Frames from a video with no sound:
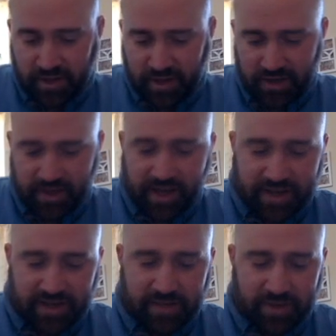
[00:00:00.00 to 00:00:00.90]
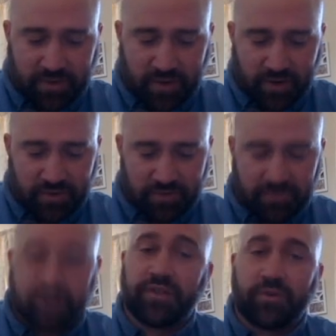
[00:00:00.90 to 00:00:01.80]
in the academic world
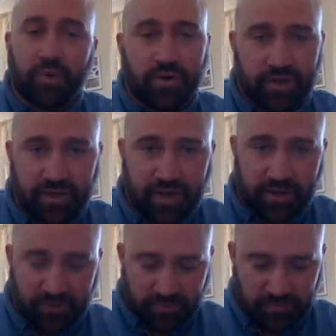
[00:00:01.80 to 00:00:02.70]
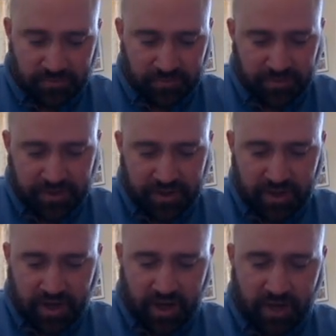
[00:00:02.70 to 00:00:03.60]
than in the world in general.
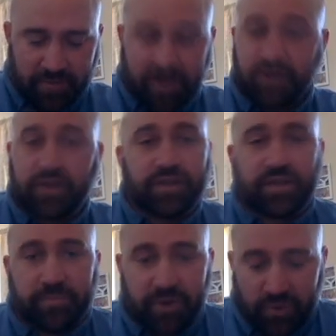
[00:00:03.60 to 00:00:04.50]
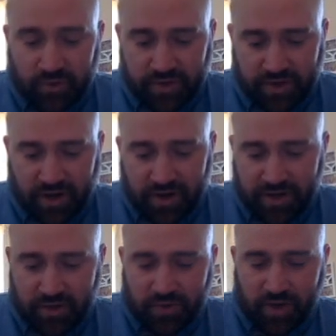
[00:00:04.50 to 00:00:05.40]
And you can dispute and
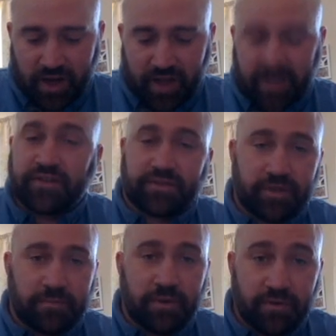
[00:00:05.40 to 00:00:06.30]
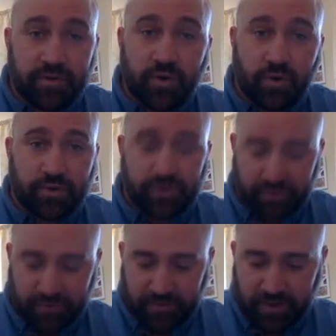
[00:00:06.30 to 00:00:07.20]
argue against them, of course,
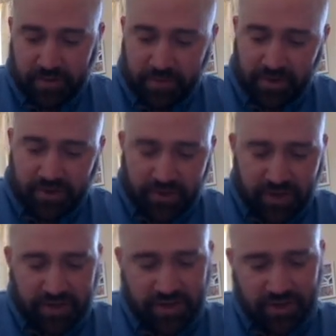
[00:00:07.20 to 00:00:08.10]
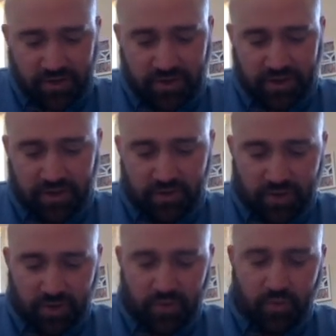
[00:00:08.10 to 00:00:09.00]
but you do need to show that you
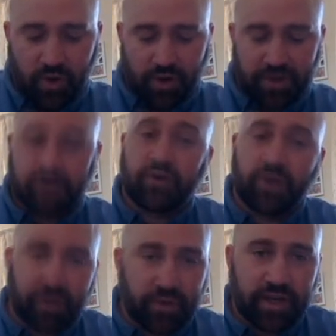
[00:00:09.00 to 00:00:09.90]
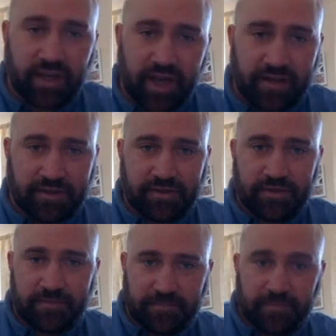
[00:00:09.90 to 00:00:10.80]
know what you're arguing against.
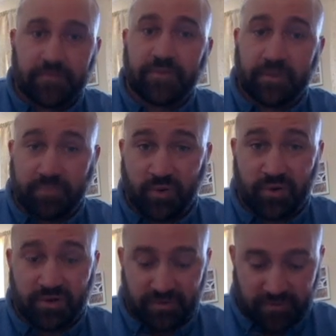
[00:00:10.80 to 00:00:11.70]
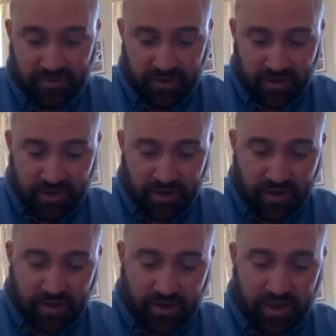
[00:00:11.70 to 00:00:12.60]
Important.
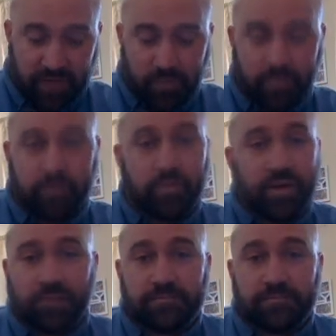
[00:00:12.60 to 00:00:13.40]
Okay, well,